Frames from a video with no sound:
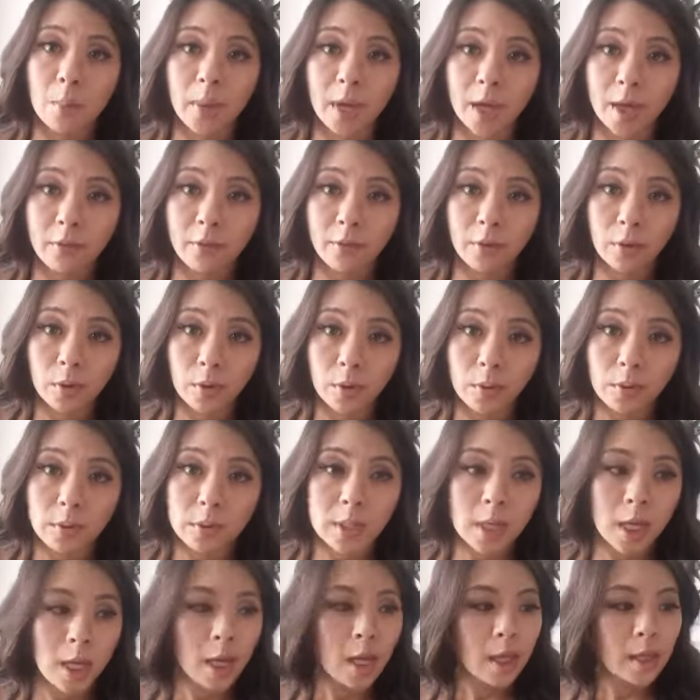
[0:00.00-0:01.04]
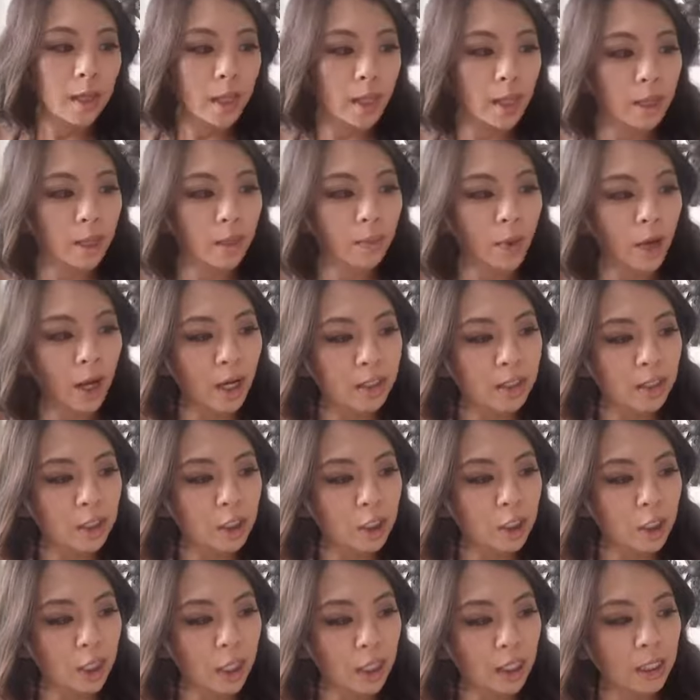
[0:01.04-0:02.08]
pay for those, then the box is
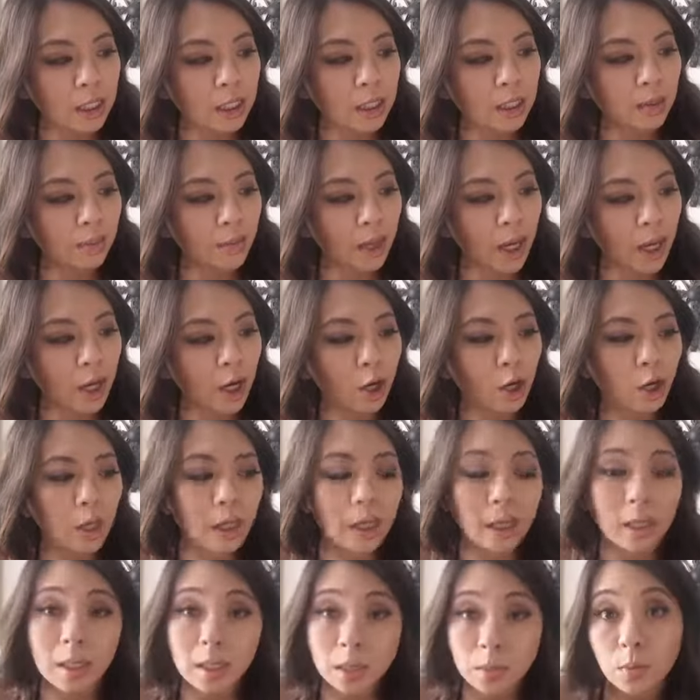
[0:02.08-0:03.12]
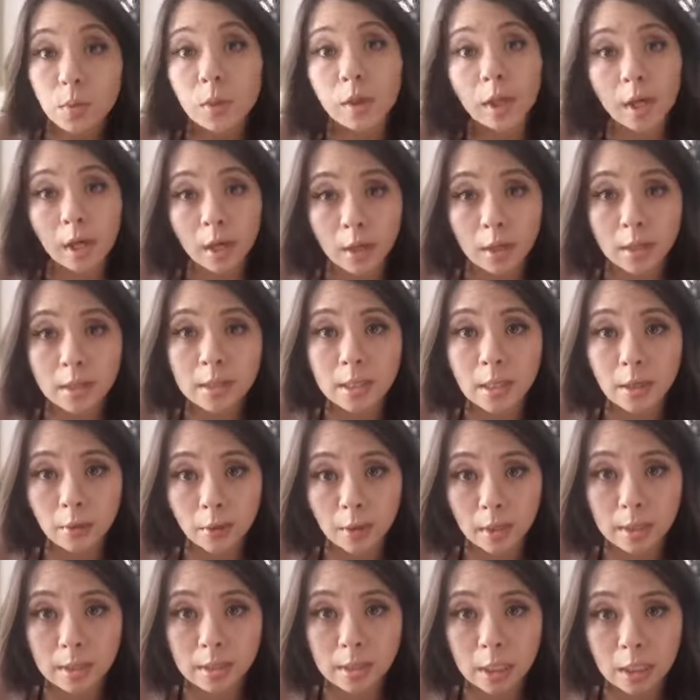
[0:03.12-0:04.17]
checked, the buyer is relying on seller
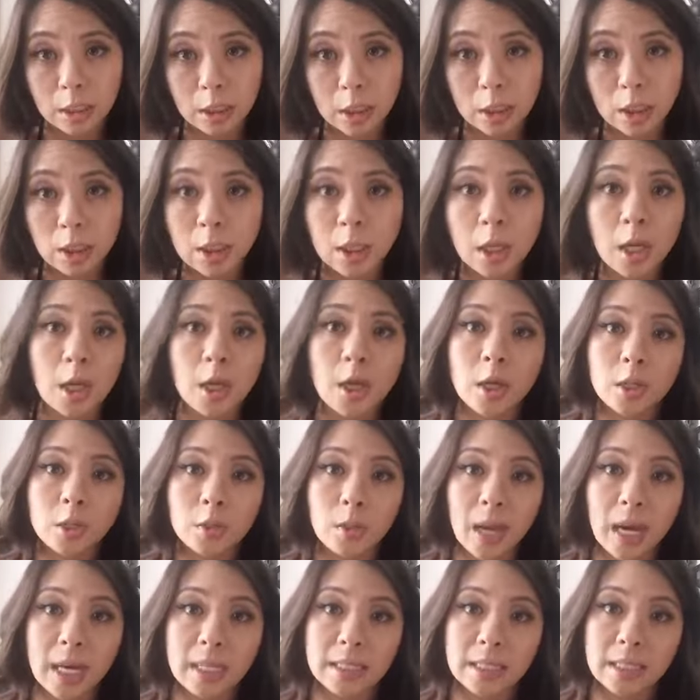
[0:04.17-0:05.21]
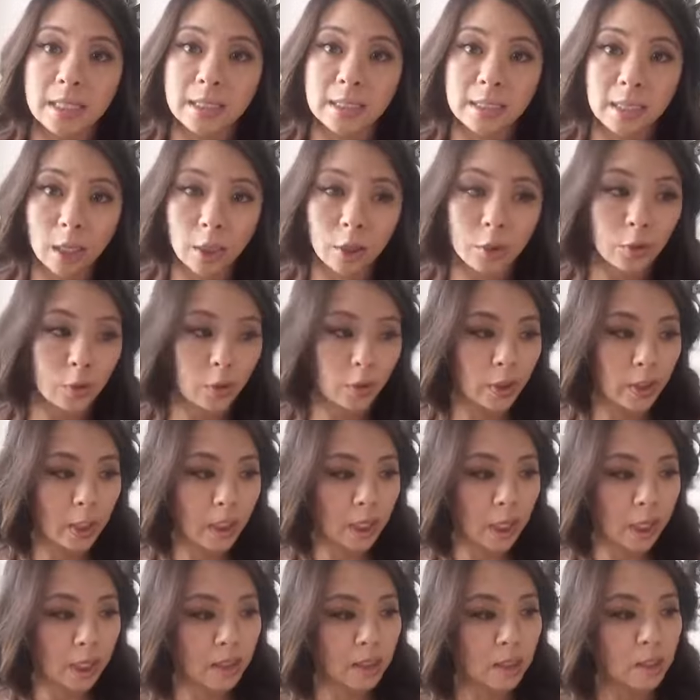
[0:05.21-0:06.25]
concessions. So as a seller looking
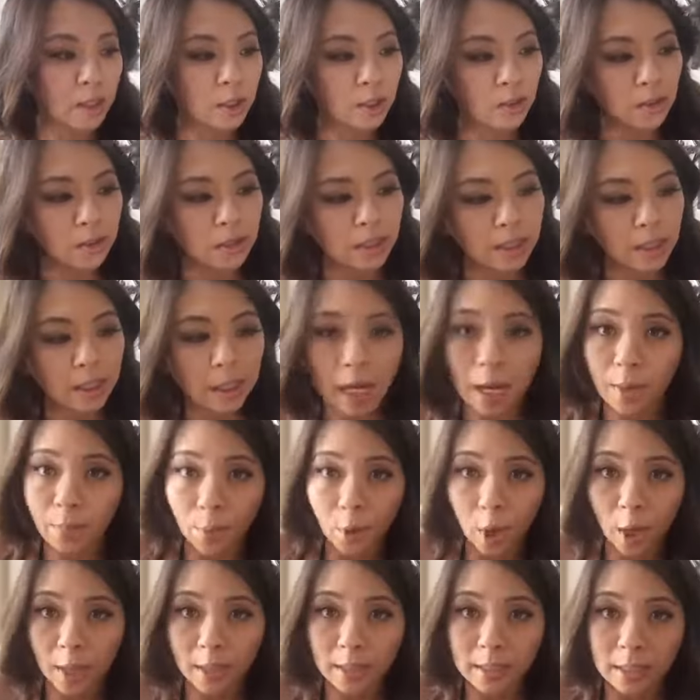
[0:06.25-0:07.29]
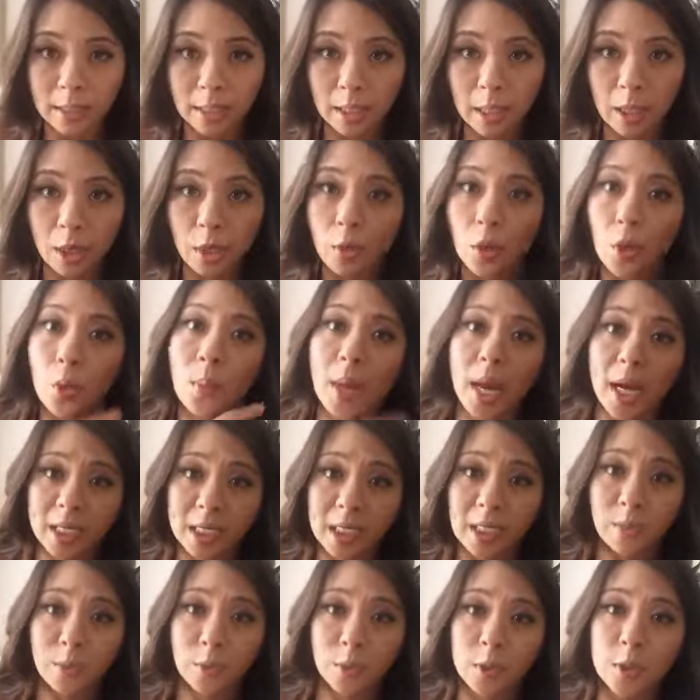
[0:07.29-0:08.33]
at this, you see that box, and then you go back to
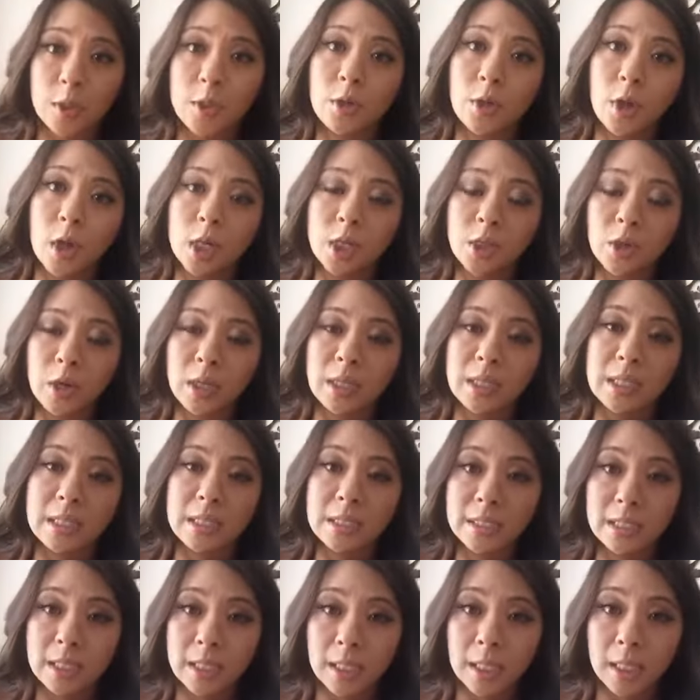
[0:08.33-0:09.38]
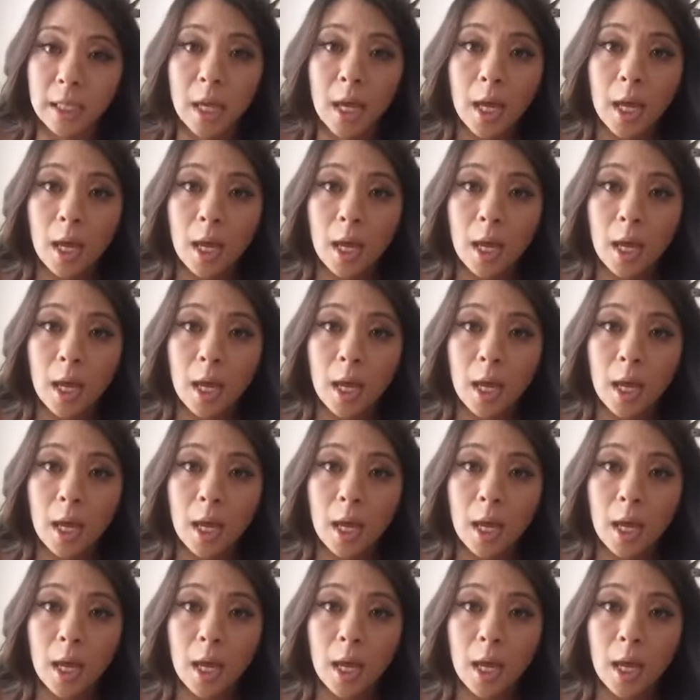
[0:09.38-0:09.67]
the purchase contract and see,